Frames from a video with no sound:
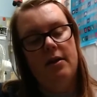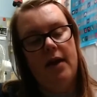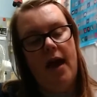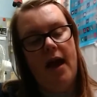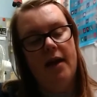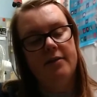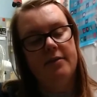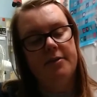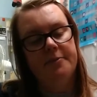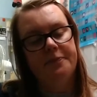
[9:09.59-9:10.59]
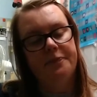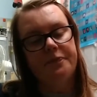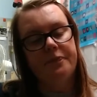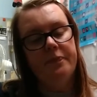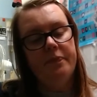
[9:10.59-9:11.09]
Kay asked.
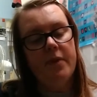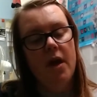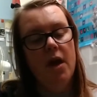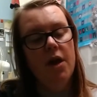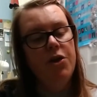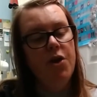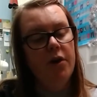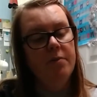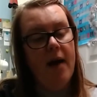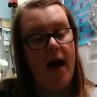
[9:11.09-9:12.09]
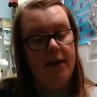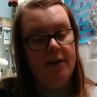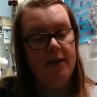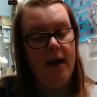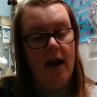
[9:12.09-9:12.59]
"Young
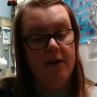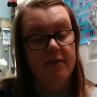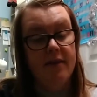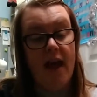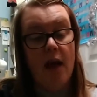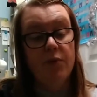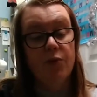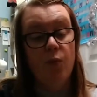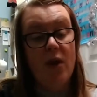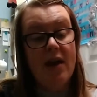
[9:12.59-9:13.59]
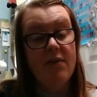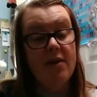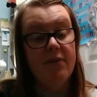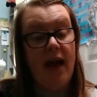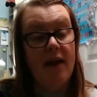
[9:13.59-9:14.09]
man," Arnold said, "I was weary
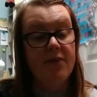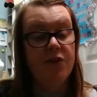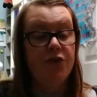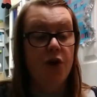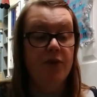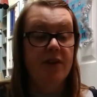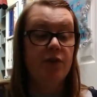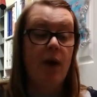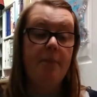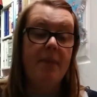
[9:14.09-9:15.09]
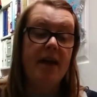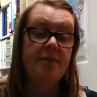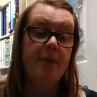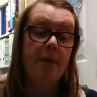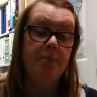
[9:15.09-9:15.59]
of life in Tody, so I made
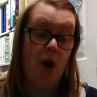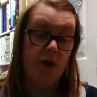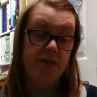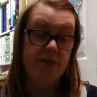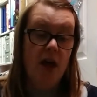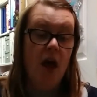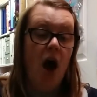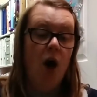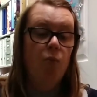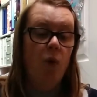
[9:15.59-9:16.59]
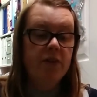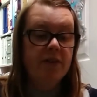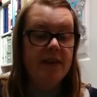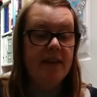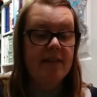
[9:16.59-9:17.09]
my box, and
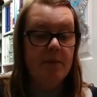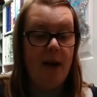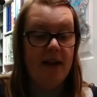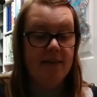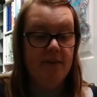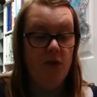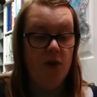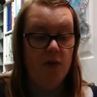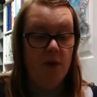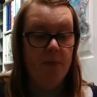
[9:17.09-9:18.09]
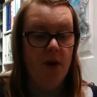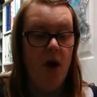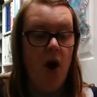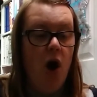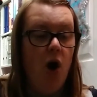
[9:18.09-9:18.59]
wandered into the past of Europe.
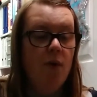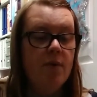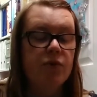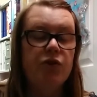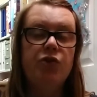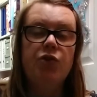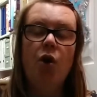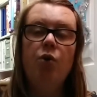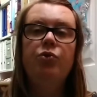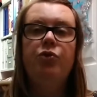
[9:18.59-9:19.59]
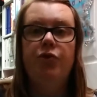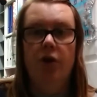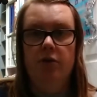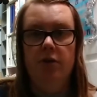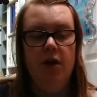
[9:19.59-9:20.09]
Oh, it was so
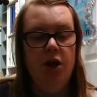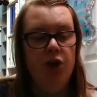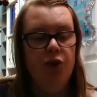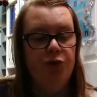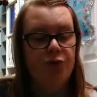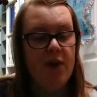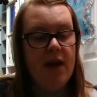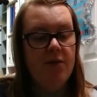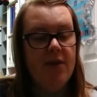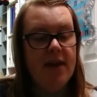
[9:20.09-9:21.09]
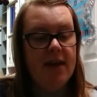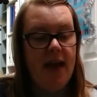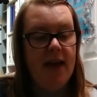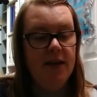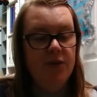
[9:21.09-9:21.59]
dull. Dreary
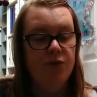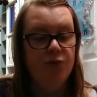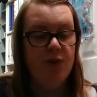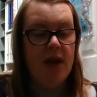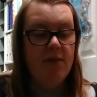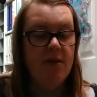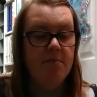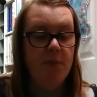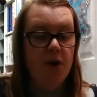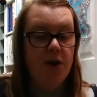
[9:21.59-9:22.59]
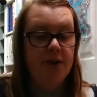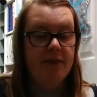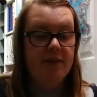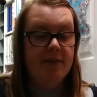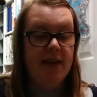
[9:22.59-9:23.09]
kings, dreary murders,
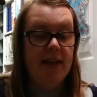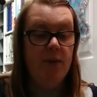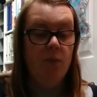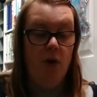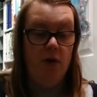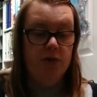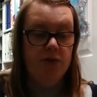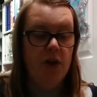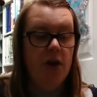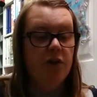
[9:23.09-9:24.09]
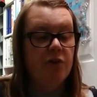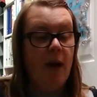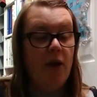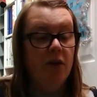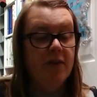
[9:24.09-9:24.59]
silly wars. So I
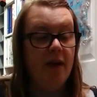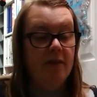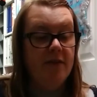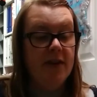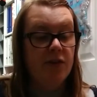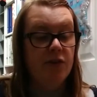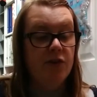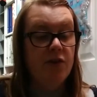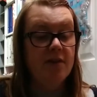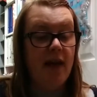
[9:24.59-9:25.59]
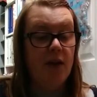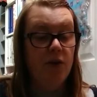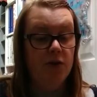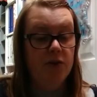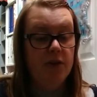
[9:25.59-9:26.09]
got out of it as soon as I
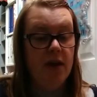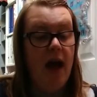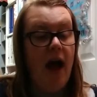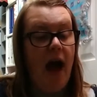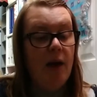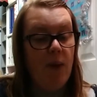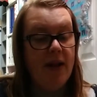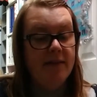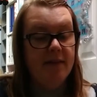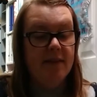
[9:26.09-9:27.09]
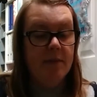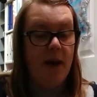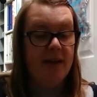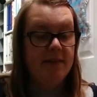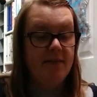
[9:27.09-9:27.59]
could. I went into the
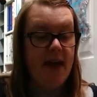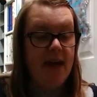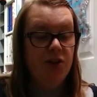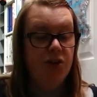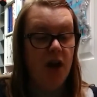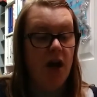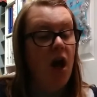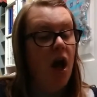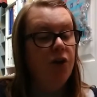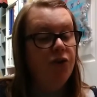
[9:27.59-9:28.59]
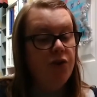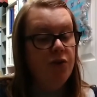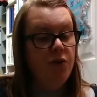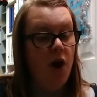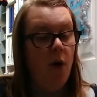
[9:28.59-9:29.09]
past of Asia, and do
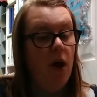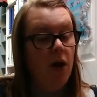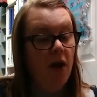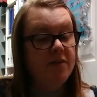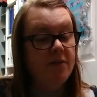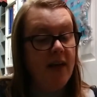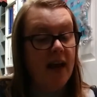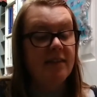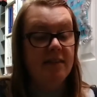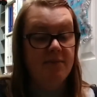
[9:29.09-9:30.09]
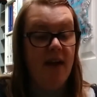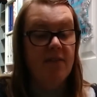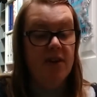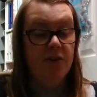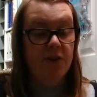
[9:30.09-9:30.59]
you know, a lot of that is
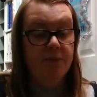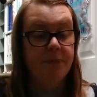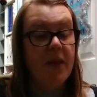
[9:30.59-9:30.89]
very dull.